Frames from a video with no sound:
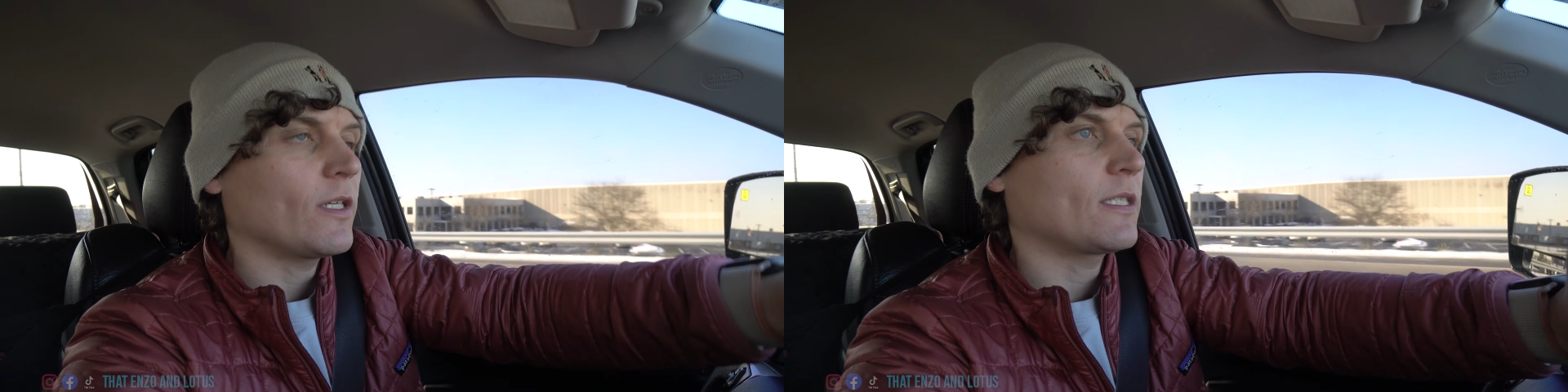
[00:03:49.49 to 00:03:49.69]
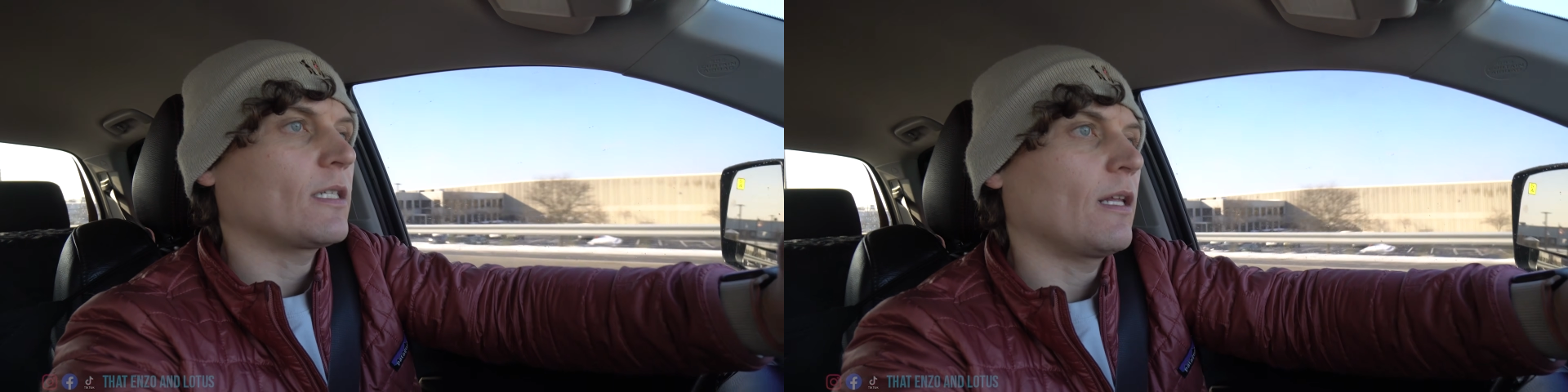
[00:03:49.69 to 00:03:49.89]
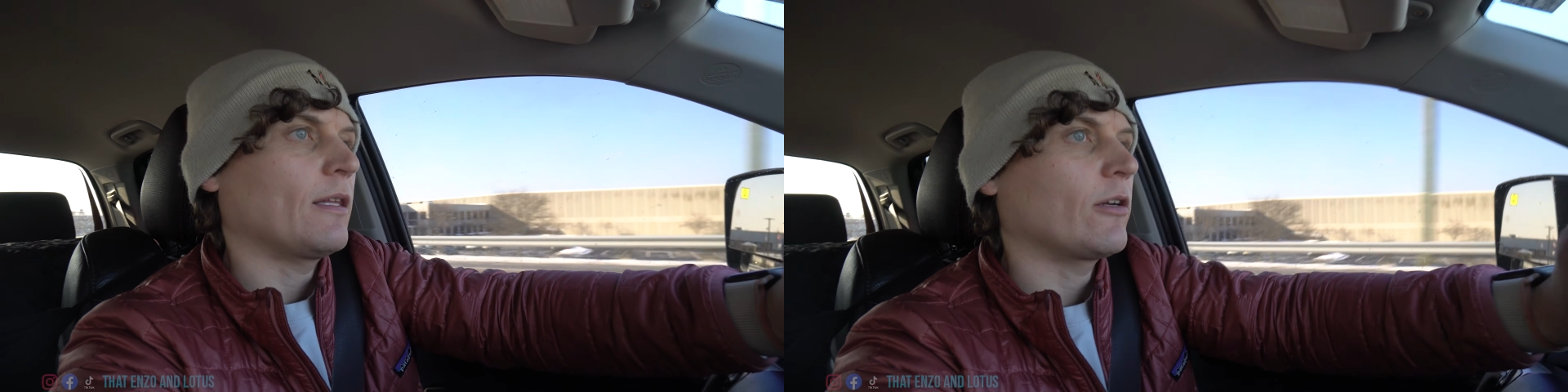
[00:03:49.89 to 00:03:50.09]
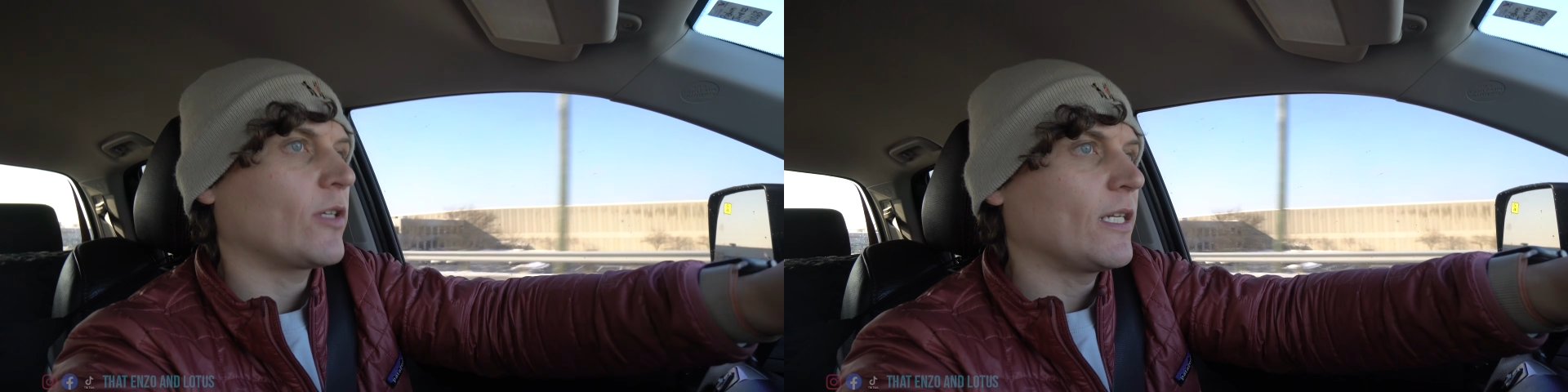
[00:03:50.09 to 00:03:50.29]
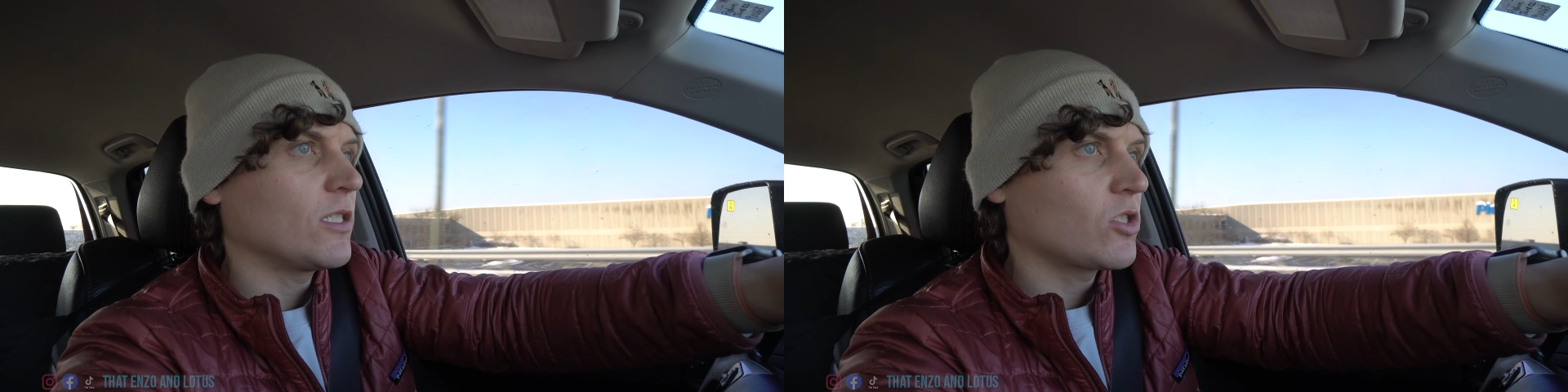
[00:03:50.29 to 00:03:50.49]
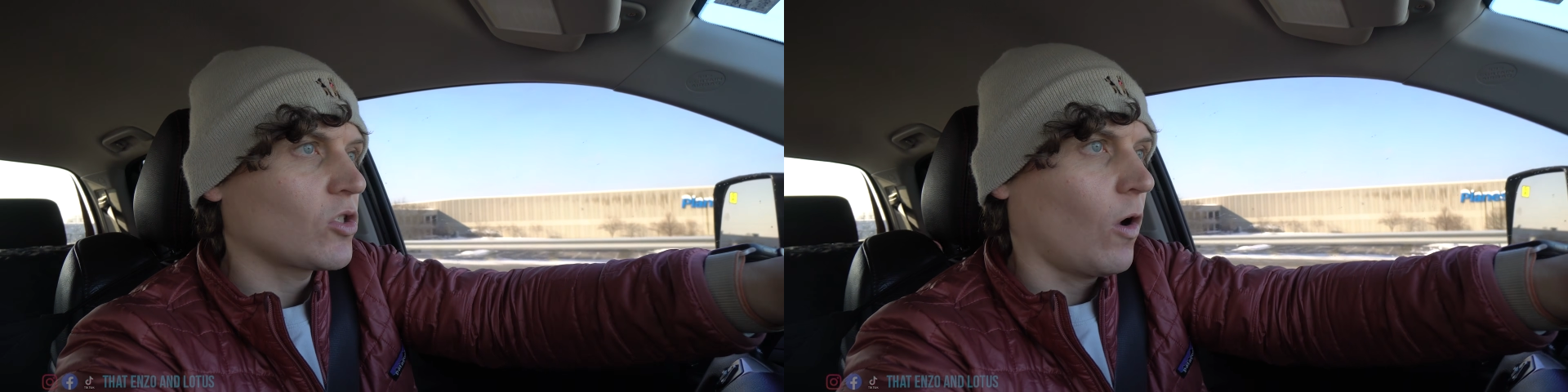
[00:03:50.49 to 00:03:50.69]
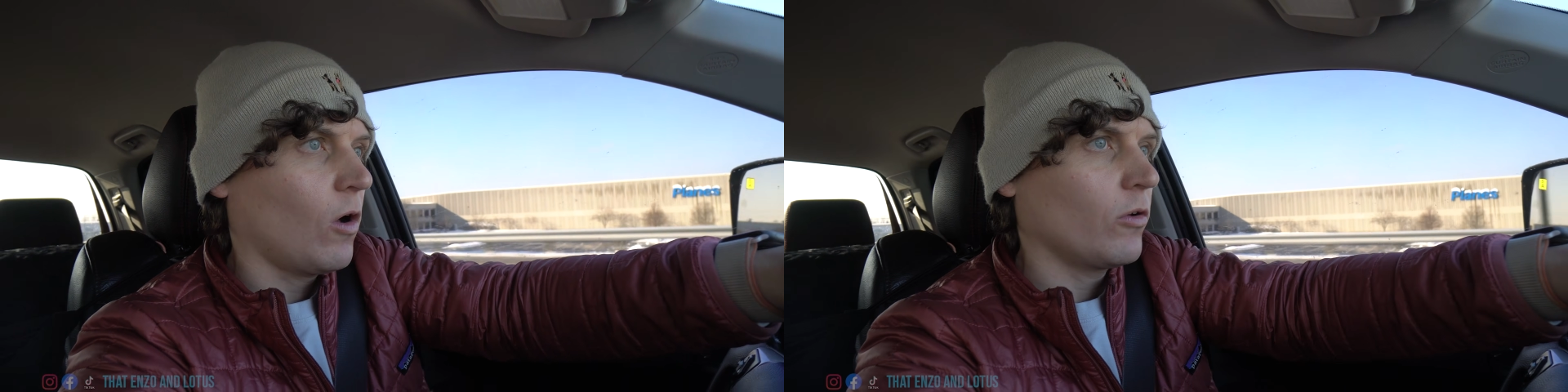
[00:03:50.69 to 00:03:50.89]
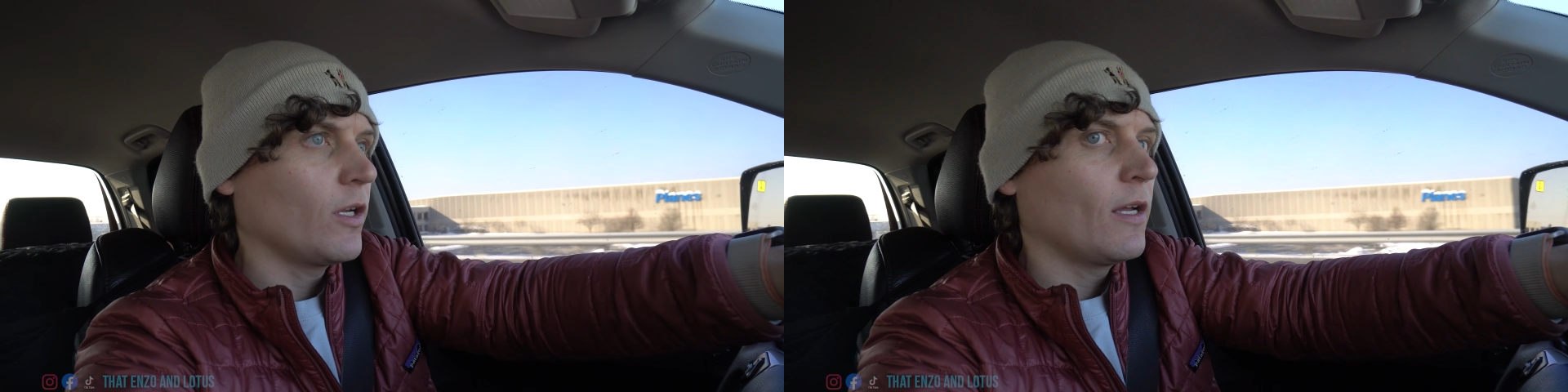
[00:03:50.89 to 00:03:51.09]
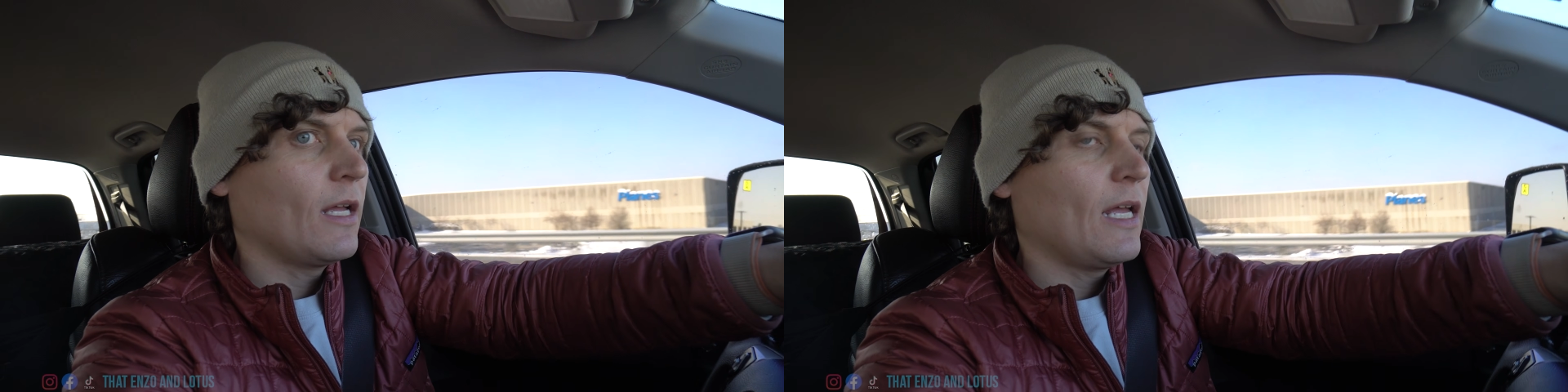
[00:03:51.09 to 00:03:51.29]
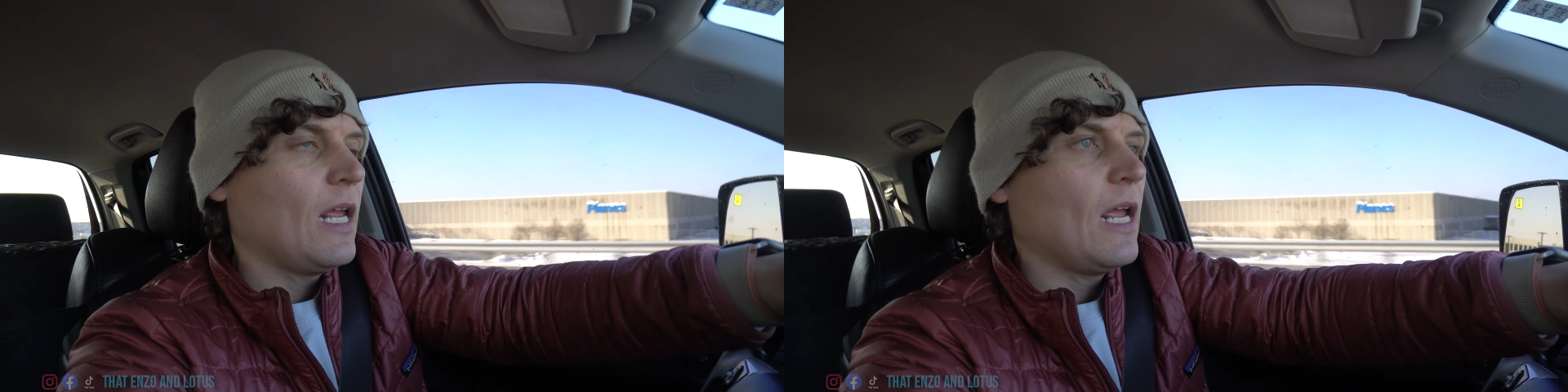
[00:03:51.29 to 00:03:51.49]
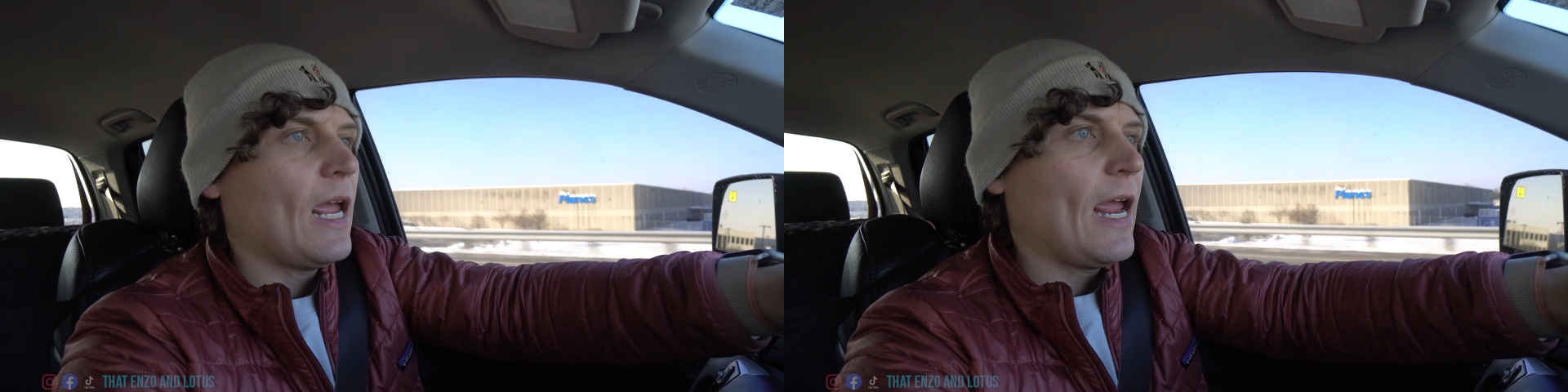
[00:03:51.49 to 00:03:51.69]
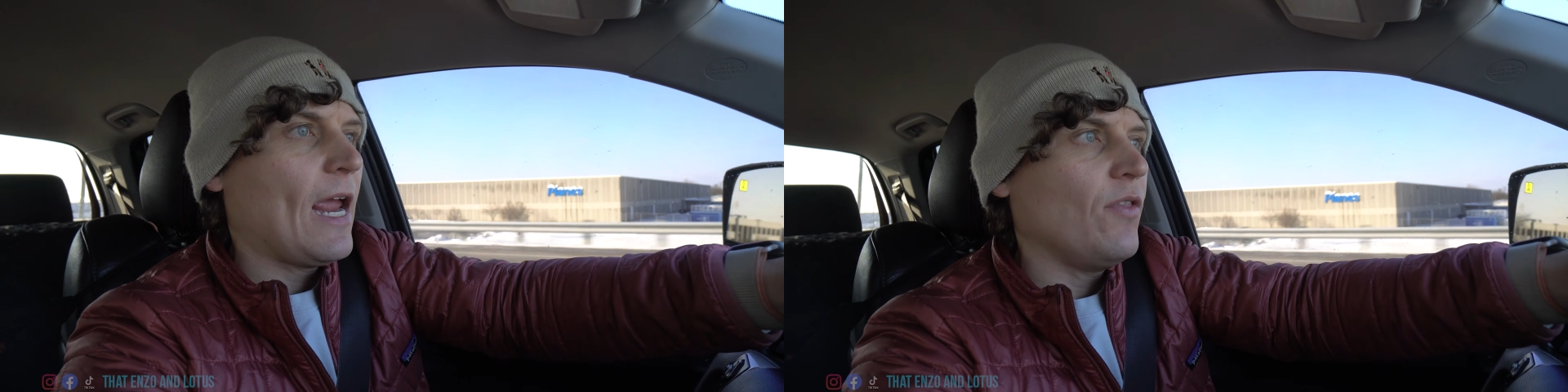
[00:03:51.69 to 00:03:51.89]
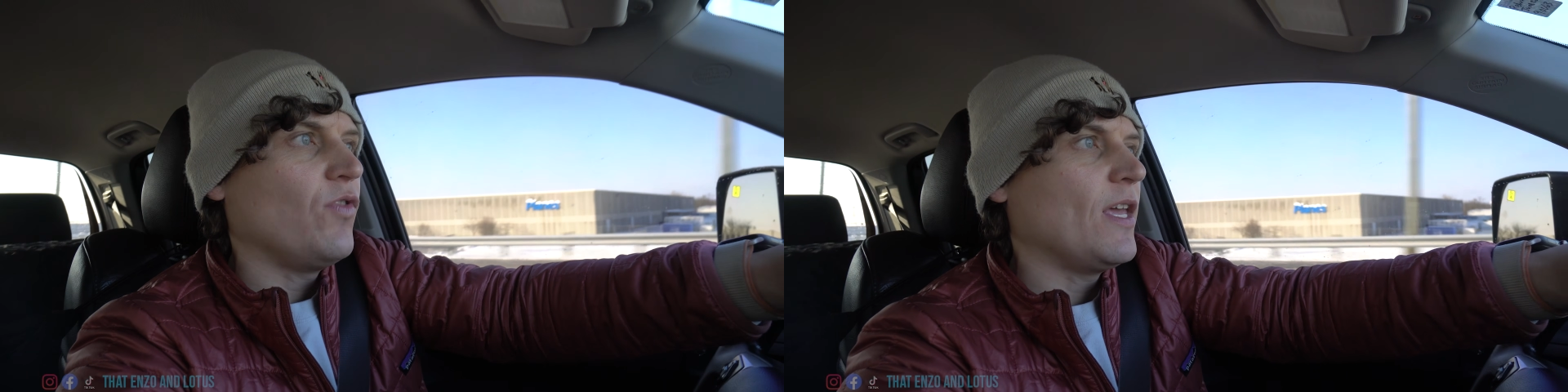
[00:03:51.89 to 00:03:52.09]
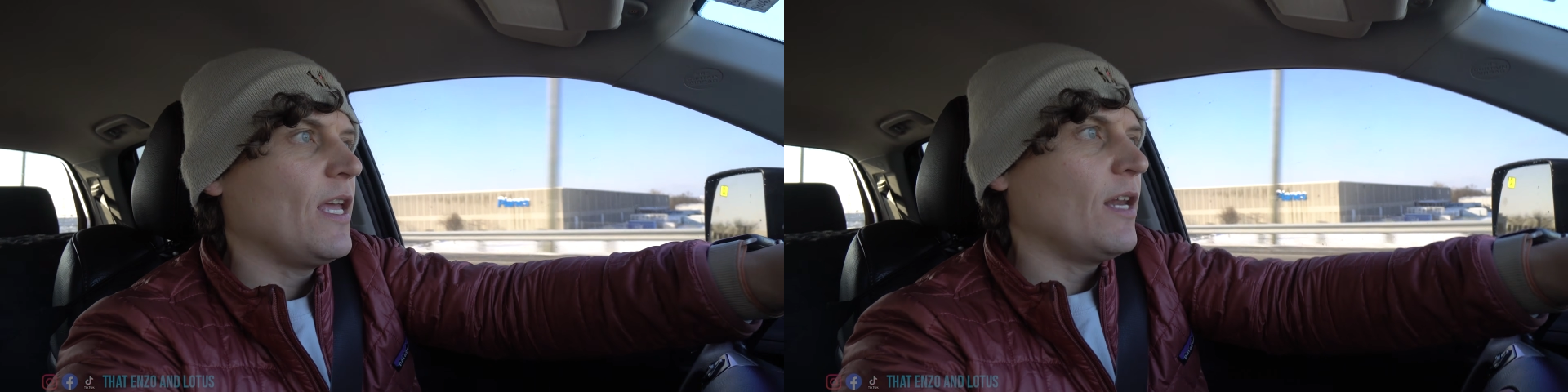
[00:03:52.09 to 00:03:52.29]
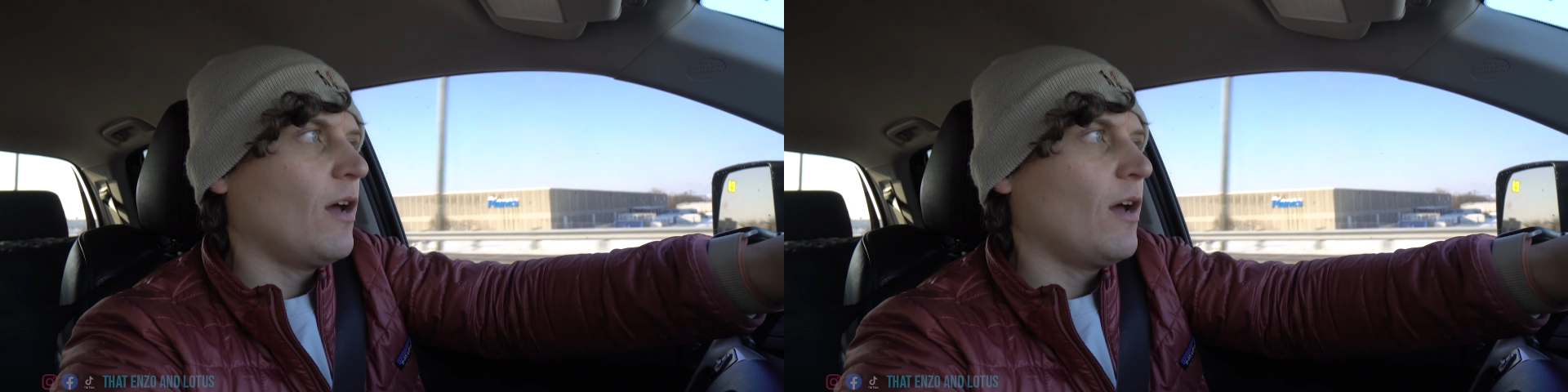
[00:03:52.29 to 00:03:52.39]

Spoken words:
that'll get installed. And then